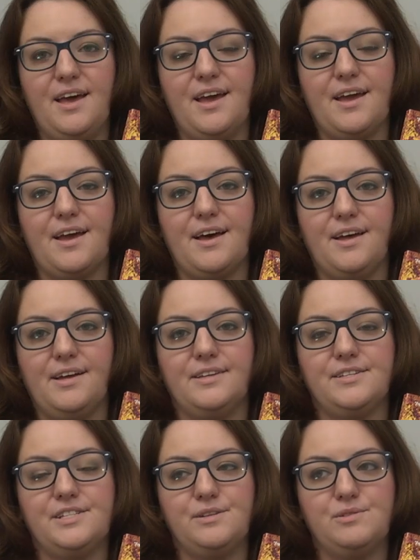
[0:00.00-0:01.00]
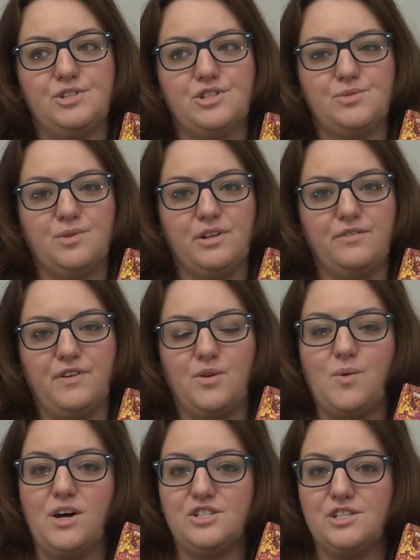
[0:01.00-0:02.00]
and it was just really
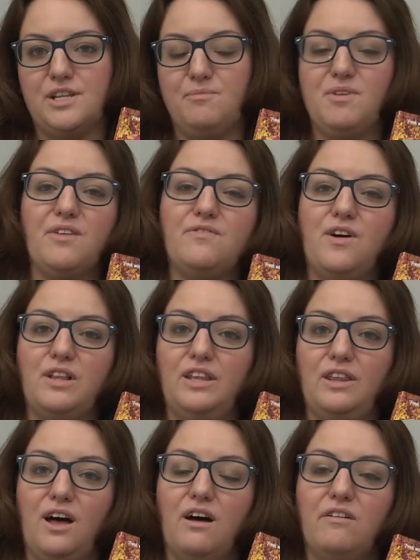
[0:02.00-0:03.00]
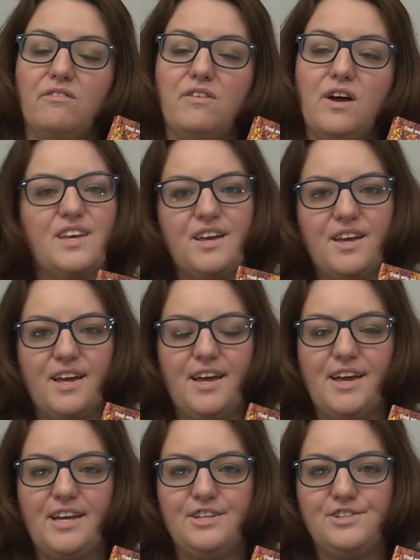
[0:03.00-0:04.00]
fun watching them fall in love.
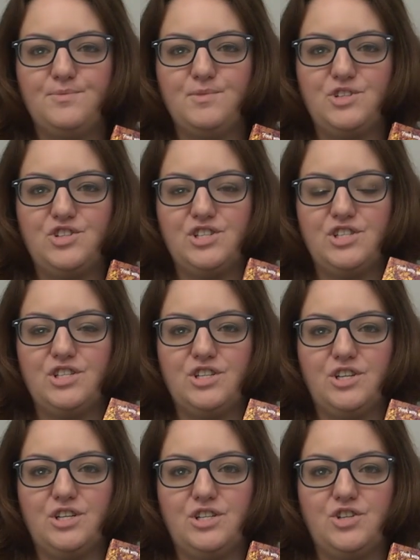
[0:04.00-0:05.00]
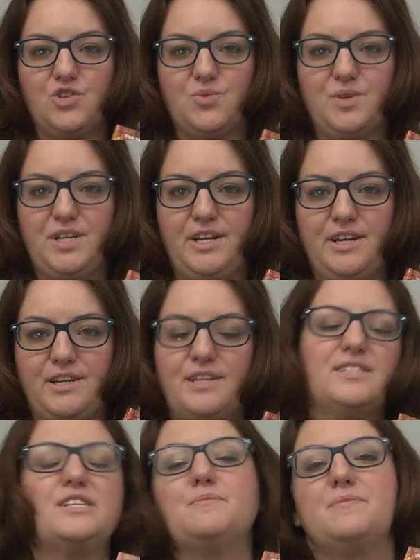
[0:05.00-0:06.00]
And it was just good to
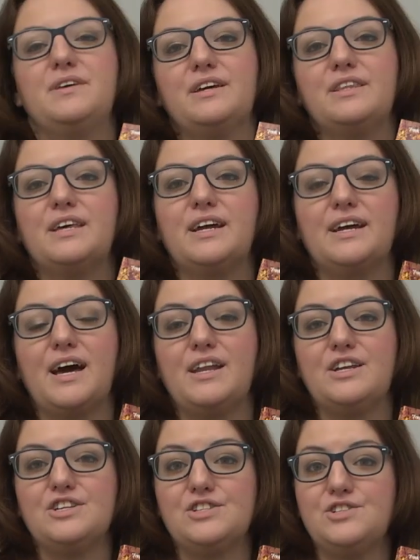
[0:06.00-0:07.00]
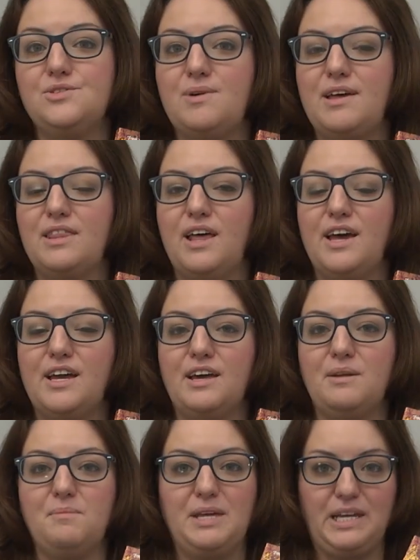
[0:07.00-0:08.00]
read something that I kind of just knew I'd like
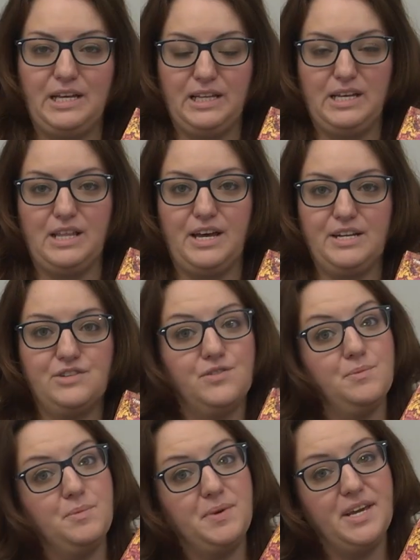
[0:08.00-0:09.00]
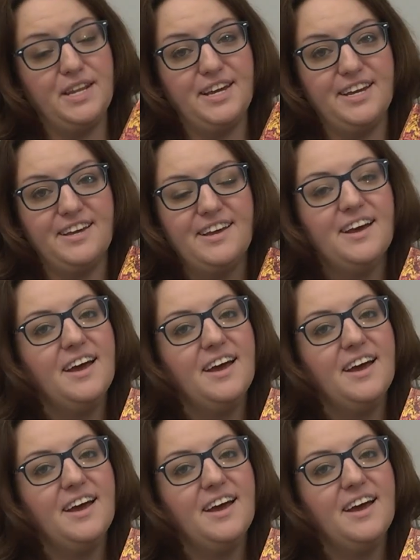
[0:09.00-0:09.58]
and immediately liked from the beginning.